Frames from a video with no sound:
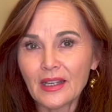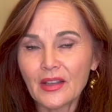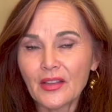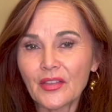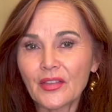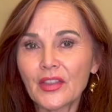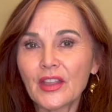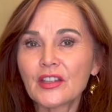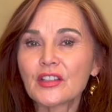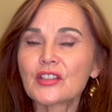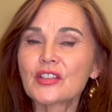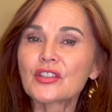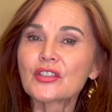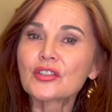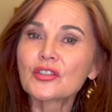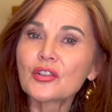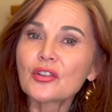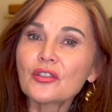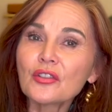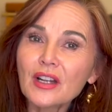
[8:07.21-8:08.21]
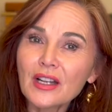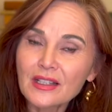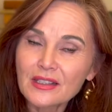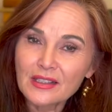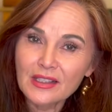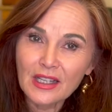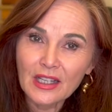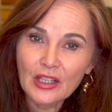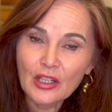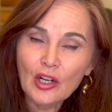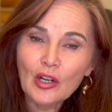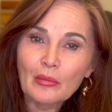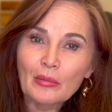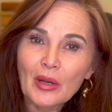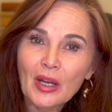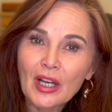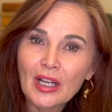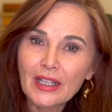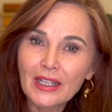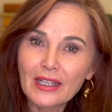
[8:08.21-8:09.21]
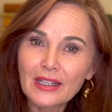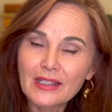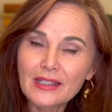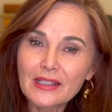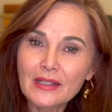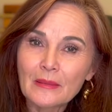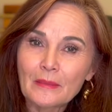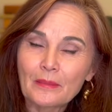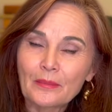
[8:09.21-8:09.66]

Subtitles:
that stir us in our bodies,